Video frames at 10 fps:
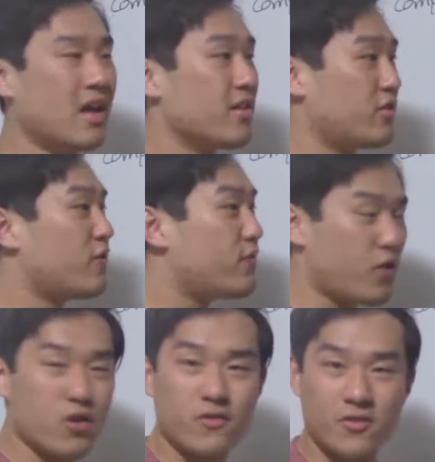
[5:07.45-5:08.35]
They're
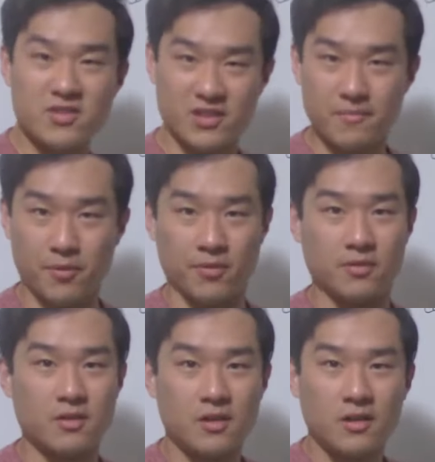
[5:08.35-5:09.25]
very very
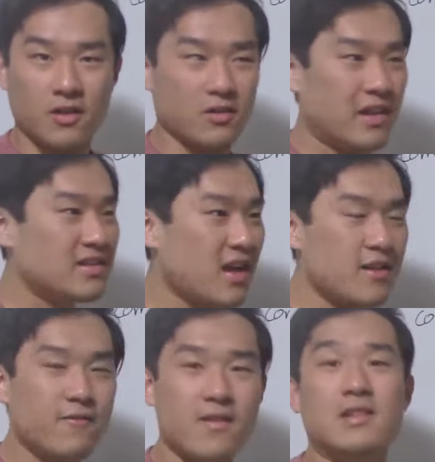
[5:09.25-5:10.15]
simple. You know, that's kind
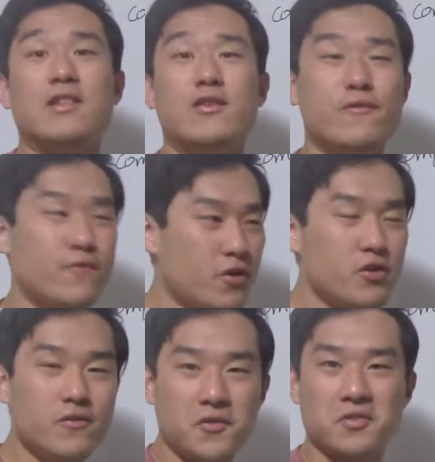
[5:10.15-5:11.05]
of funny. They're
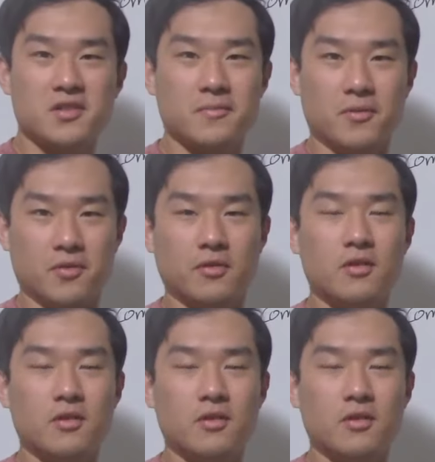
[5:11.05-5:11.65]
very very simple.